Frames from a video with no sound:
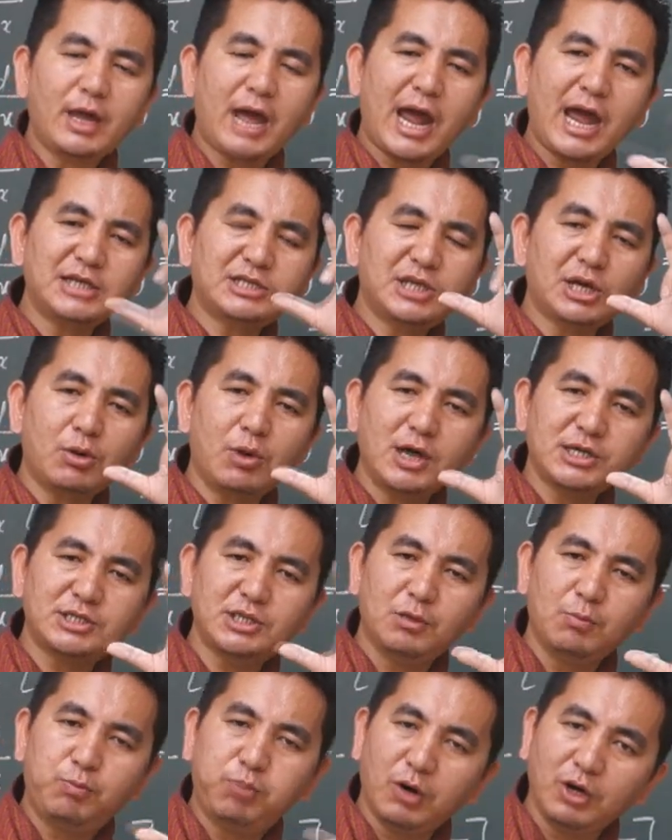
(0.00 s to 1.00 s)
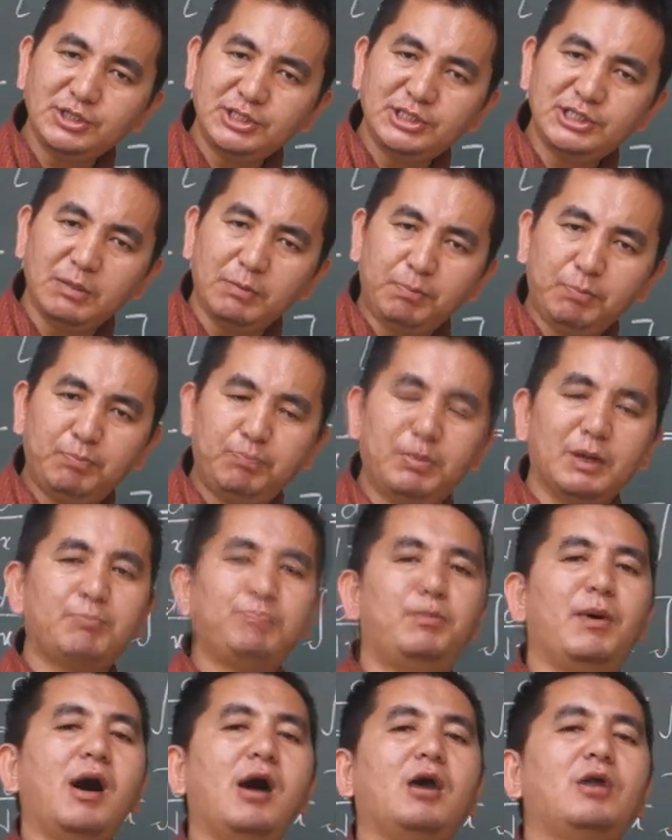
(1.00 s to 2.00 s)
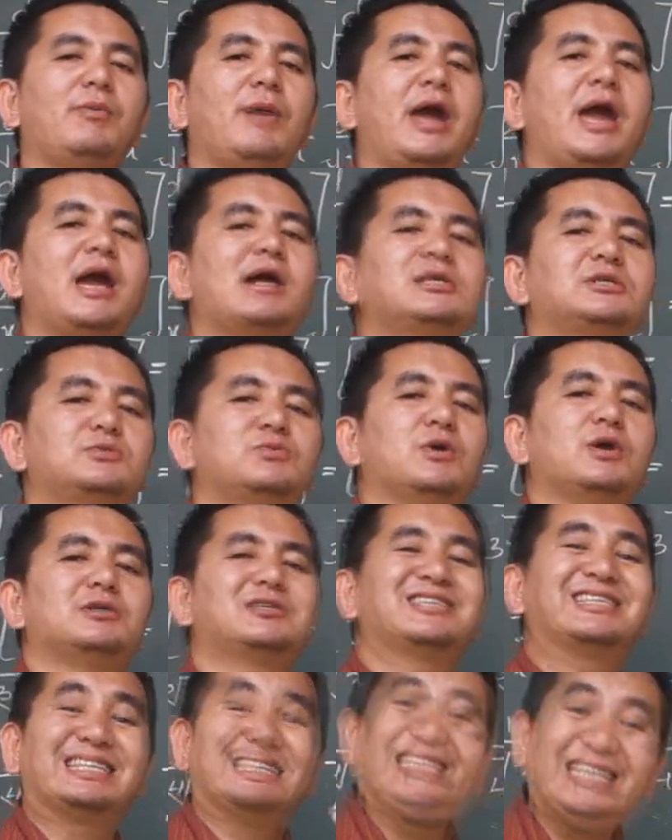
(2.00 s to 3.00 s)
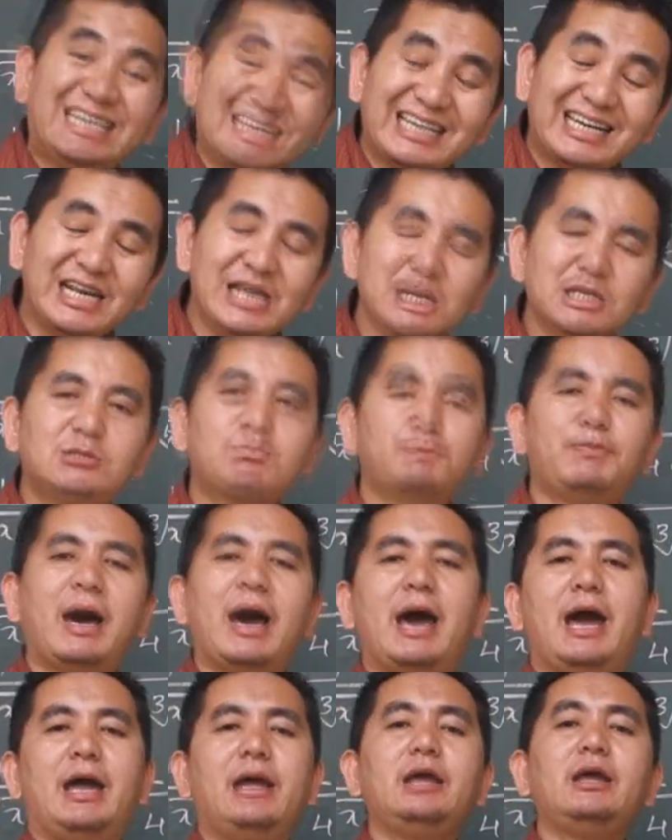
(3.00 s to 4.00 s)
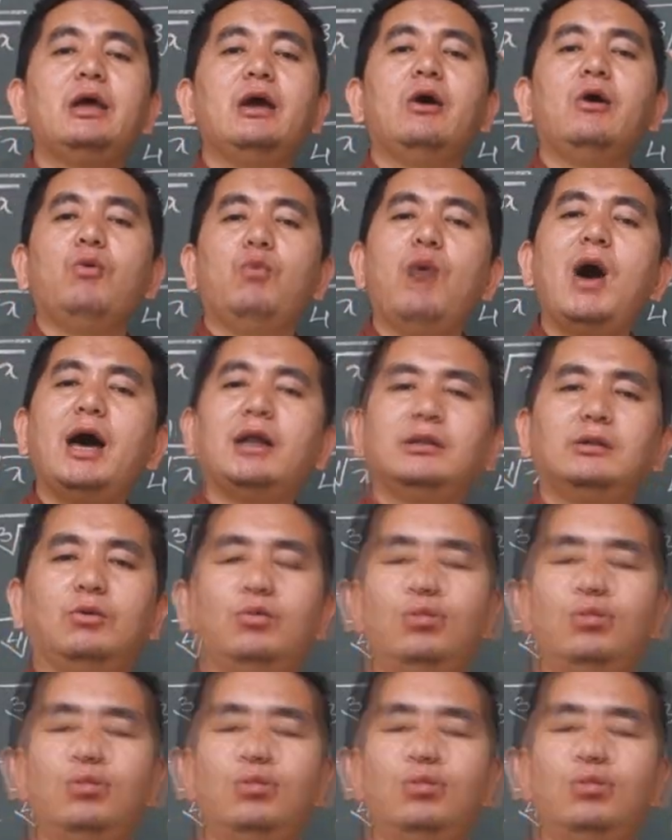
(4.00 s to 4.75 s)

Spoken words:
answer was in positive, but power of x was decreased by 1